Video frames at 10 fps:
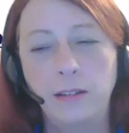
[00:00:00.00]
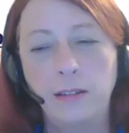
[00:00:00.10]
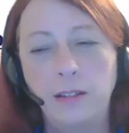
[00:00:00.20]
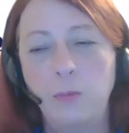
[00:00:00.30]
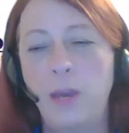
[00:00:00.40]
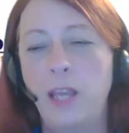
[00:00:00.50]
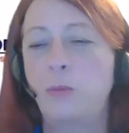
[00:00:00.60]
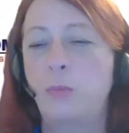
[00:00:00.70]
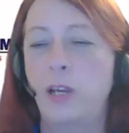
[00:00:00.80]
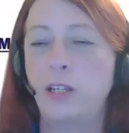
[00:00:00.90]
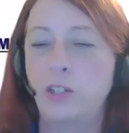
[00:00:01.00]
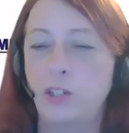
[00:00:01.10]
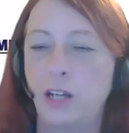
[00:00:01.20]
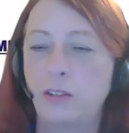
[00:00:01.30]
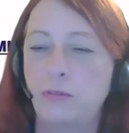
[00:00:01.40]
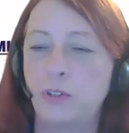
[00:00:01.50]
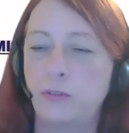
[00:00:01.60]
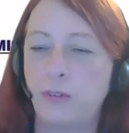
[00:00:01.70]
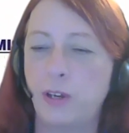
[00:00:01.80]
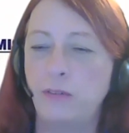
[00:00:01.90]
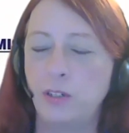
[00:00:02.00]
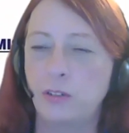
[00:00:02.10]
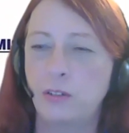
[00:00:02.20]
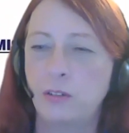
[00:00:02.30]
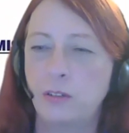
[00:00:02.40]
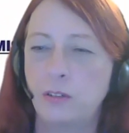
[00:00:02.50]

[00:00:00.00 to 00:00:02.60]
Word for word: you make or break a child the first five years.